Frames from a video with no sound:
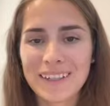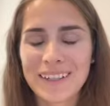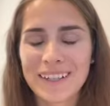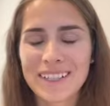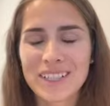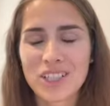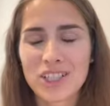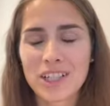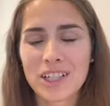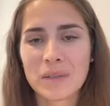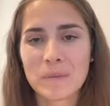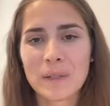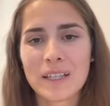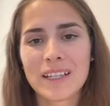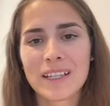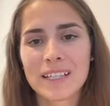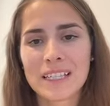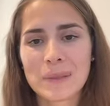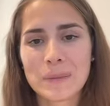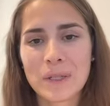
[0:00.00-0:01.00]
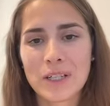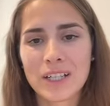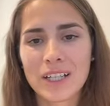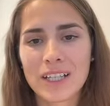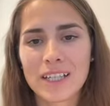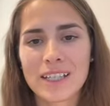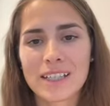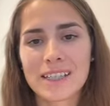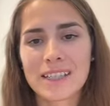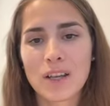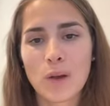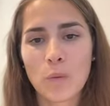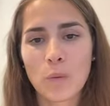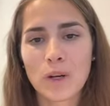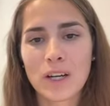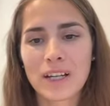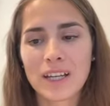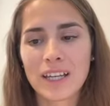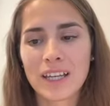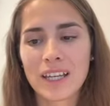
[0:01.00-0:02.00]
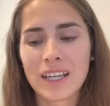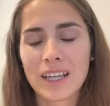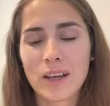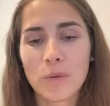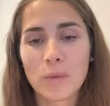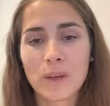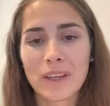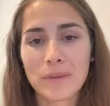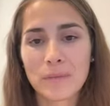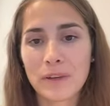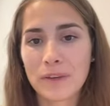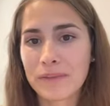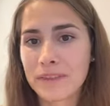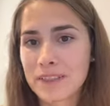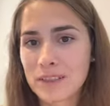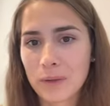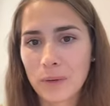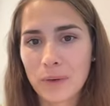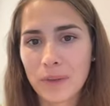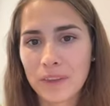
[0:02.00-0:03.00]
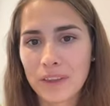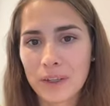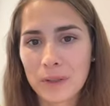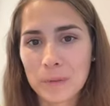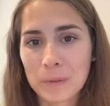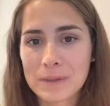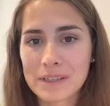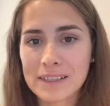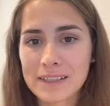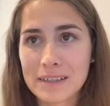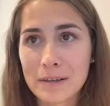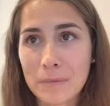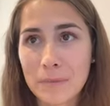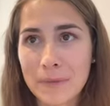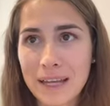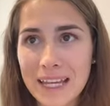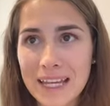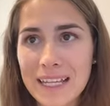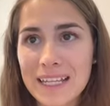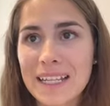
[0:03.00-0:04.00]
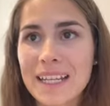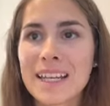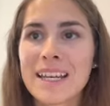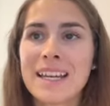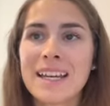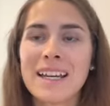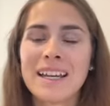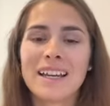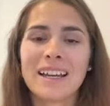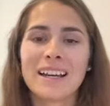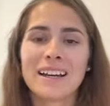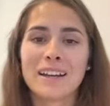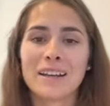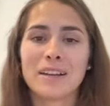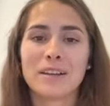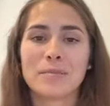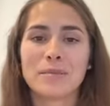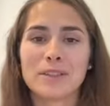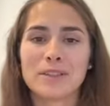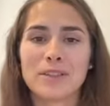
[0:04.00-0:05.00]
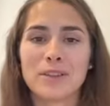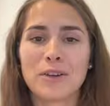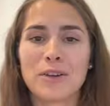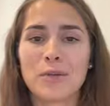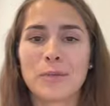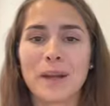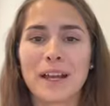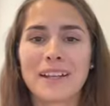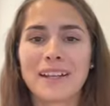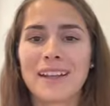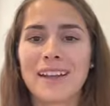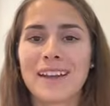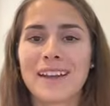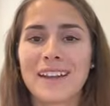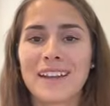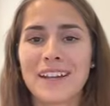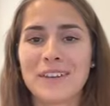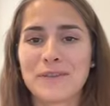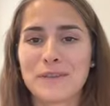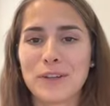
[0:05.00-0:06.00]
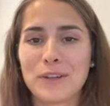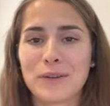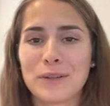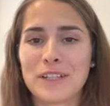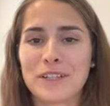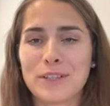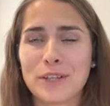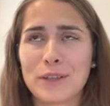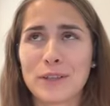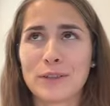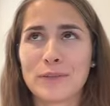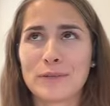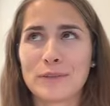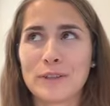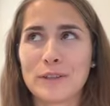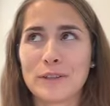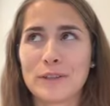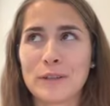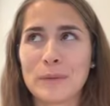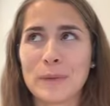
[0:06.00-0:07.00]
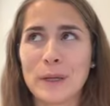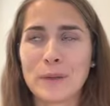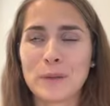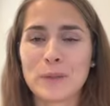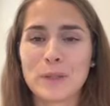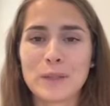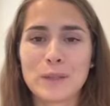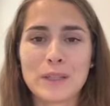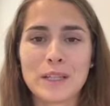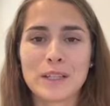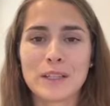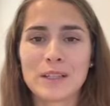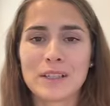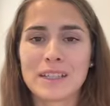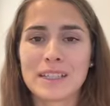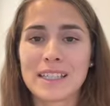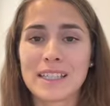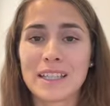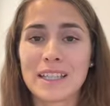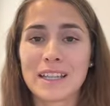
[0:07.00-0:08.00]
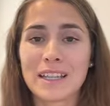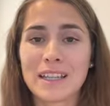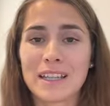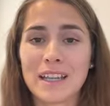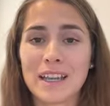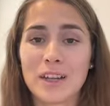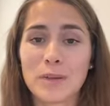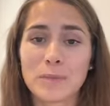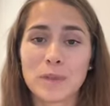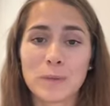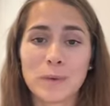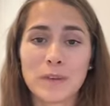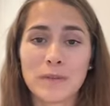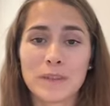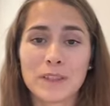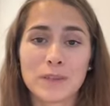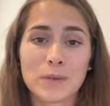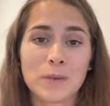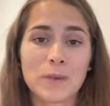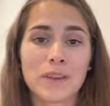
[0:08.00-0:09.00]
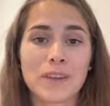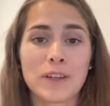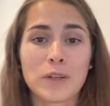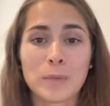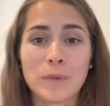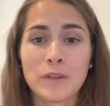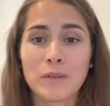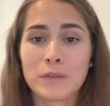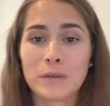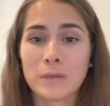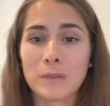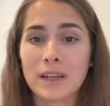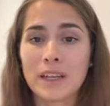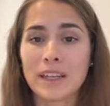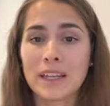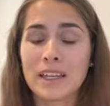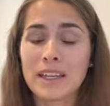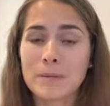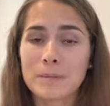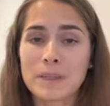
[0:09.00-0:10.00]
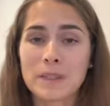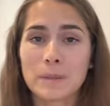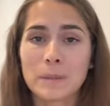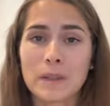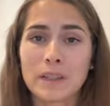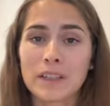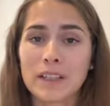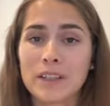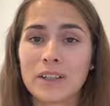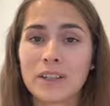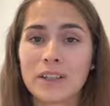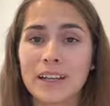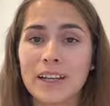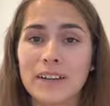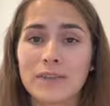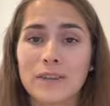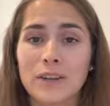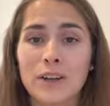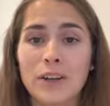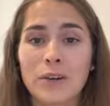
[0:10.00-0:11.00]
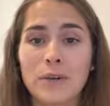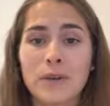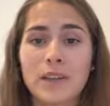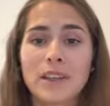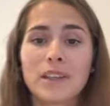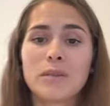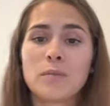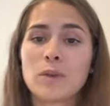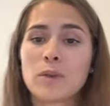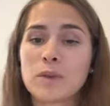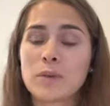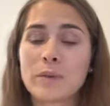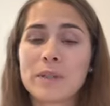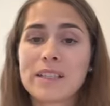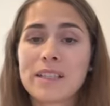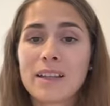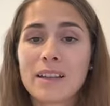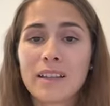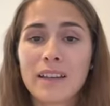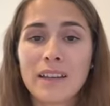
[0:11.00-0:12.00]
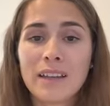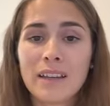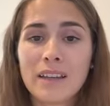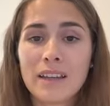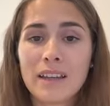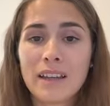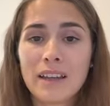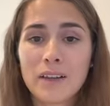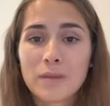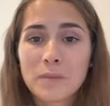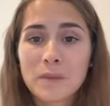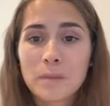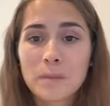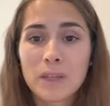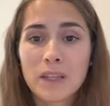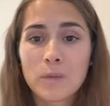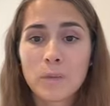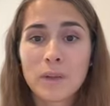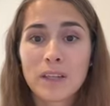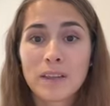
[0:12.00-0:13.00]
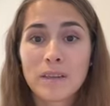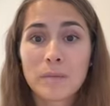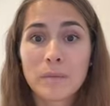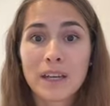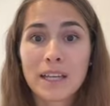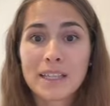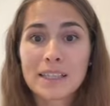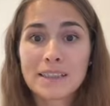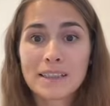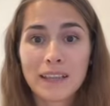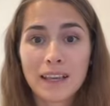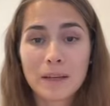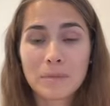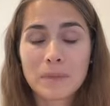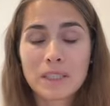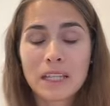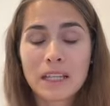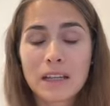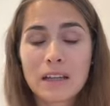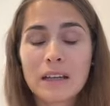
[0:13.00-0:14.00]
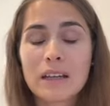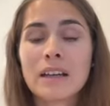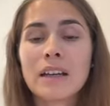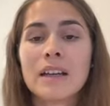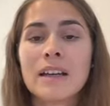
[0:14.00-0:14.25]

and share my experience working with my physical therapist, Matt. Um, so Matt and I have known each other for about two years. He helped me with physical therapy for my hips about a year and a half ago. And then most recently, he helped me with my slap tear.